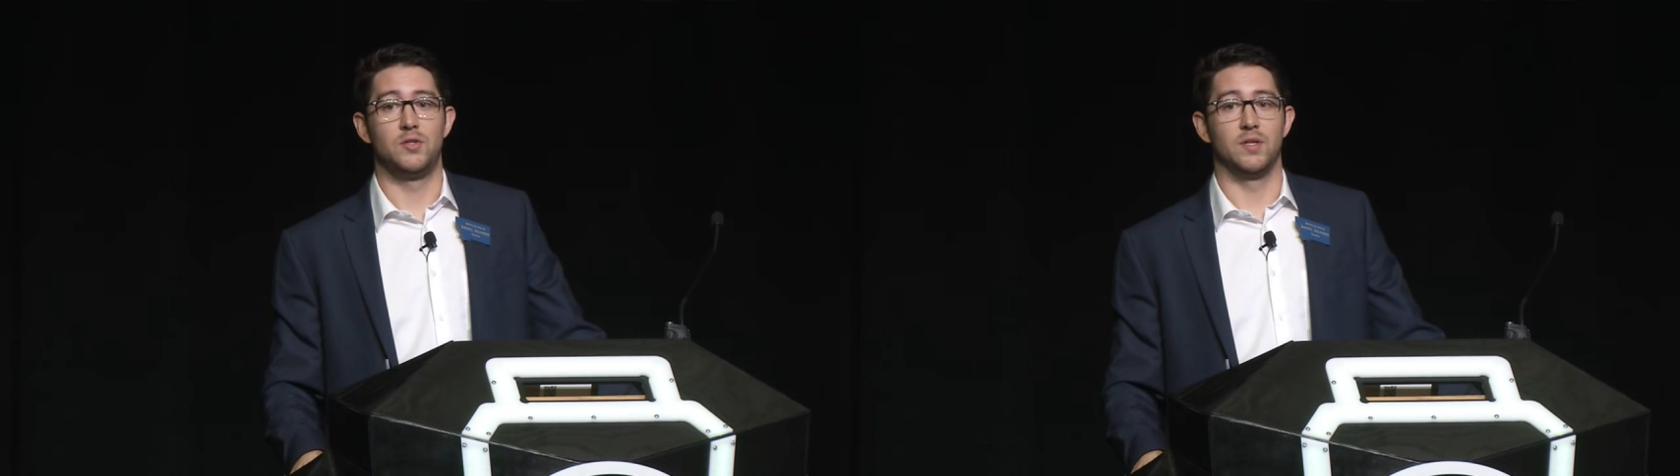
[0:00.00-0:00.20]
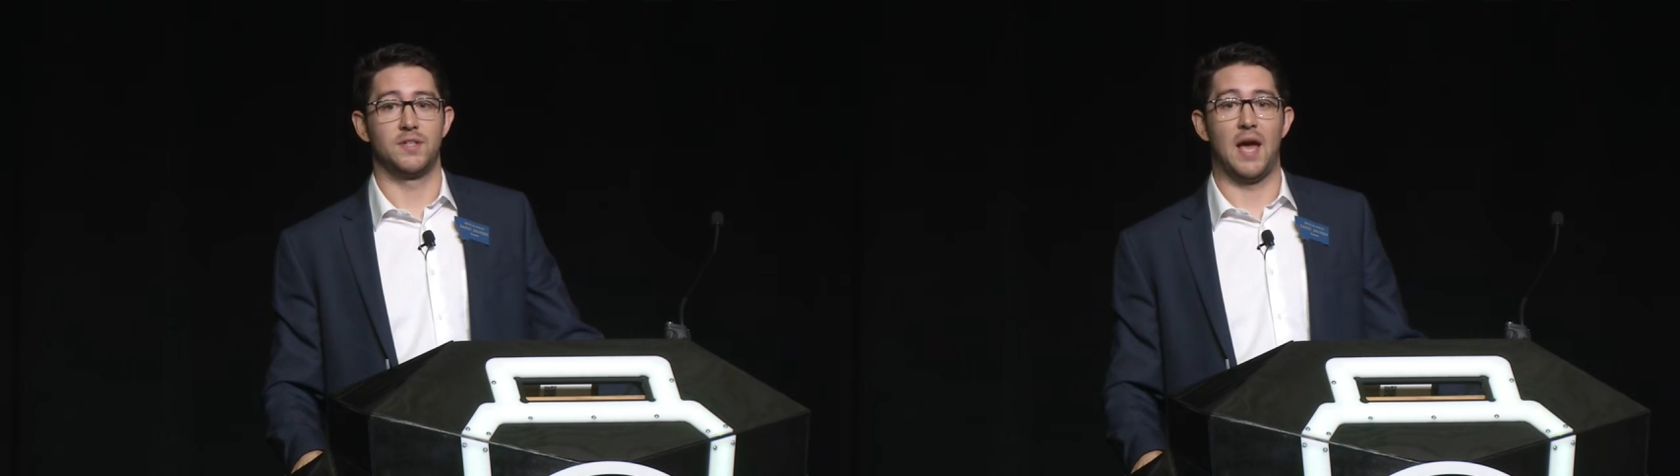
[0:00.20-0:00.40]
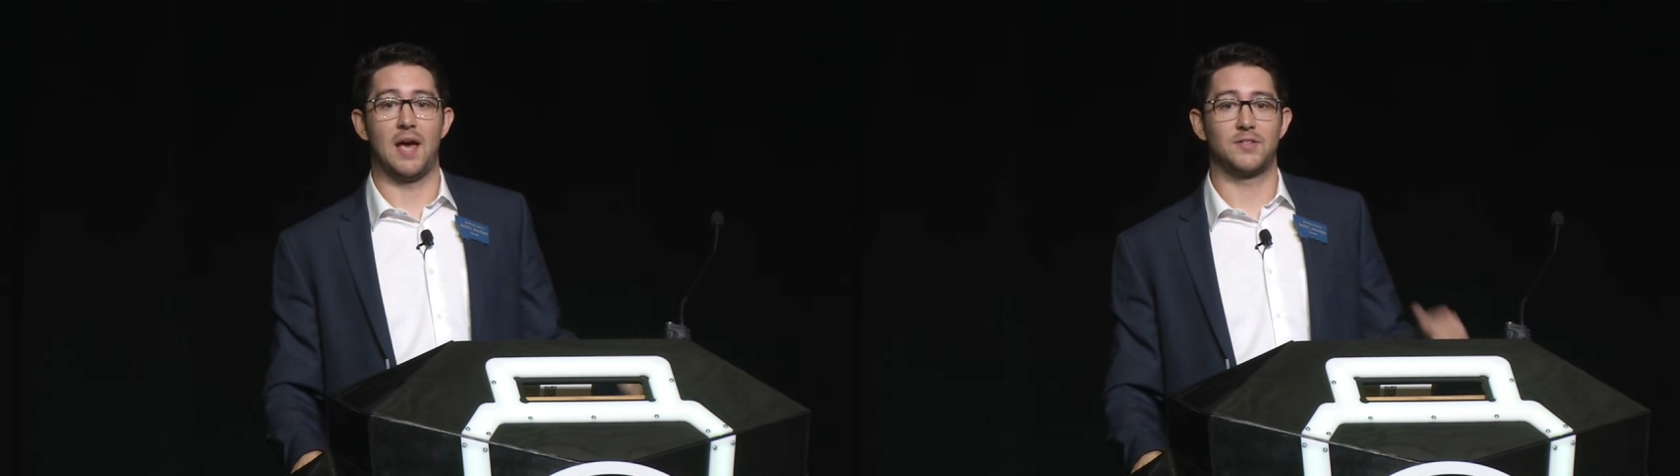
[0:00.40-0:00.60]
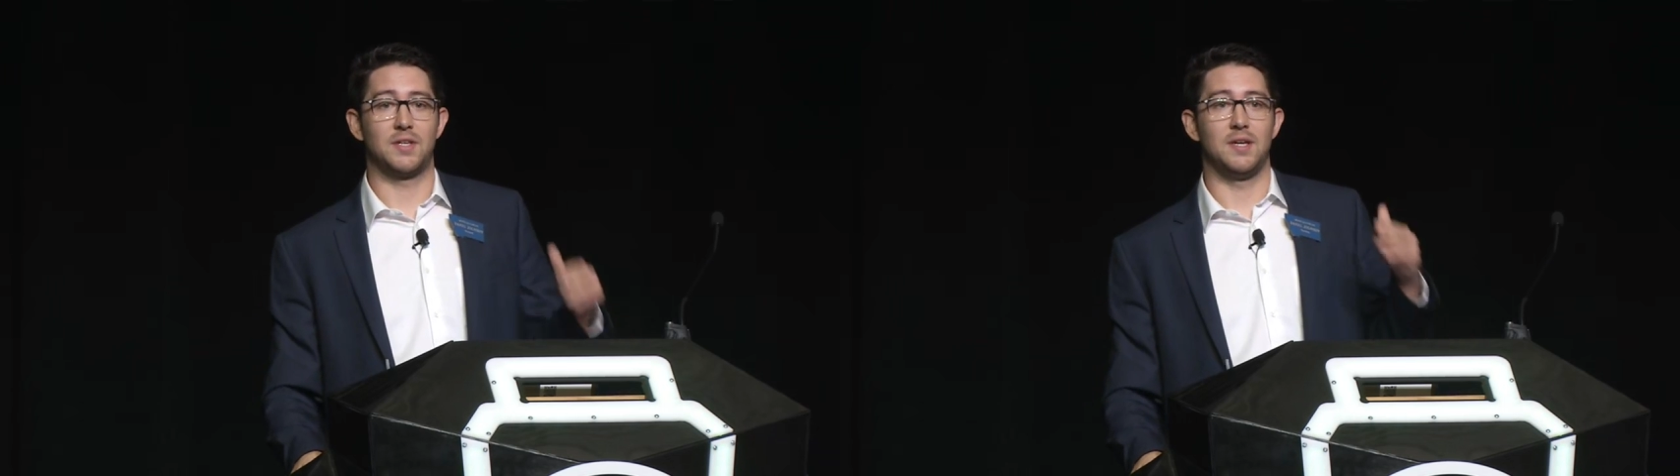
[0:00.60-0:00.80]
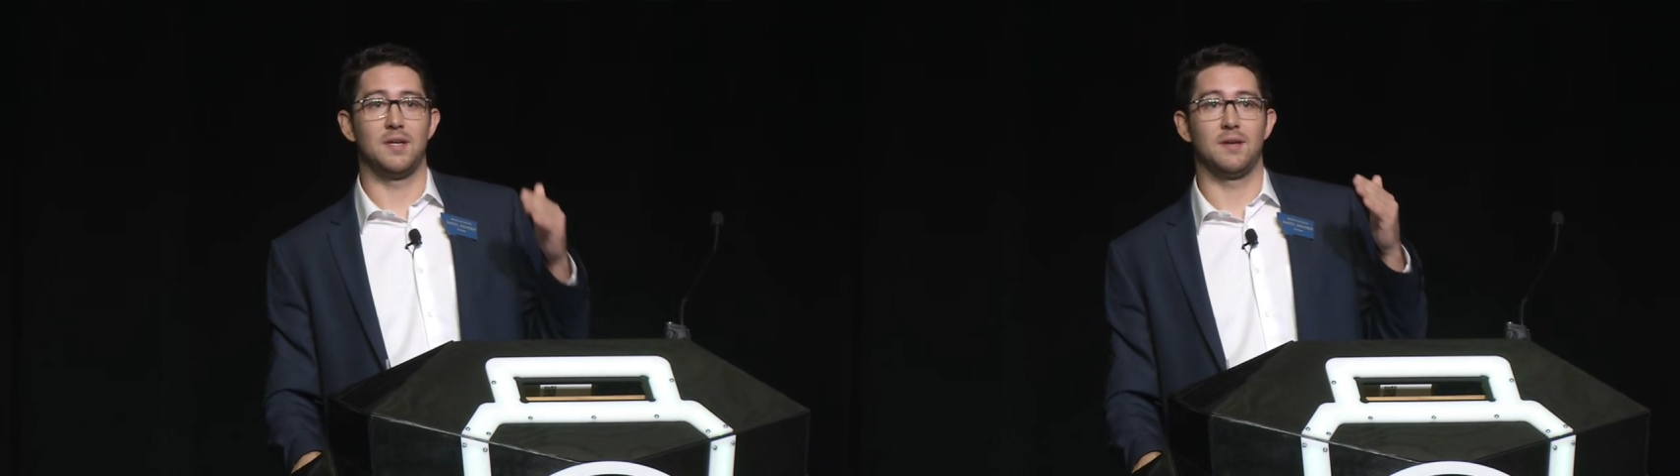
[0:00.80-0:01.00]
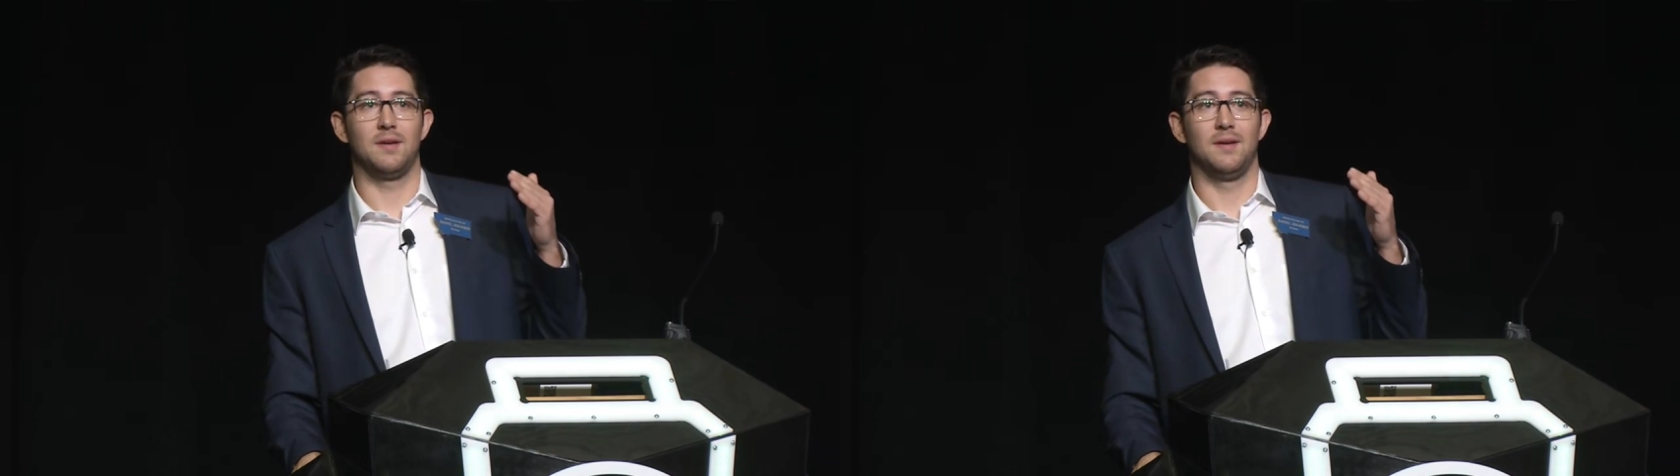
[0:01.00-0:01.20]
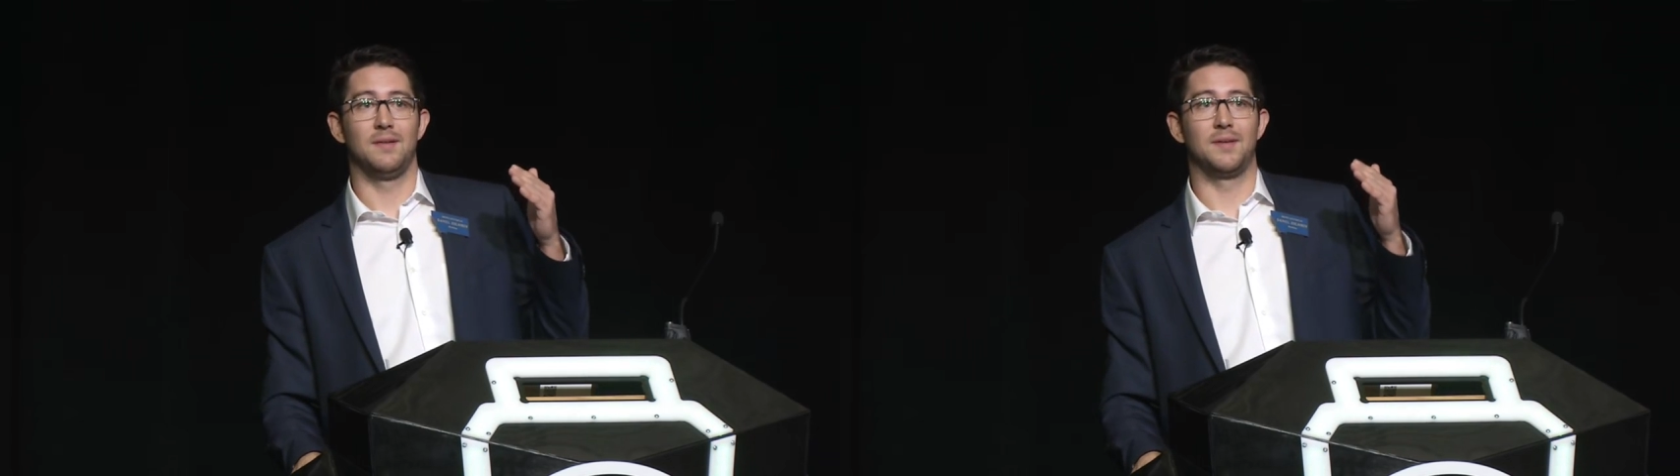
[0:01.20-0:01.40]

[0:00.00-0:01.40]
just asking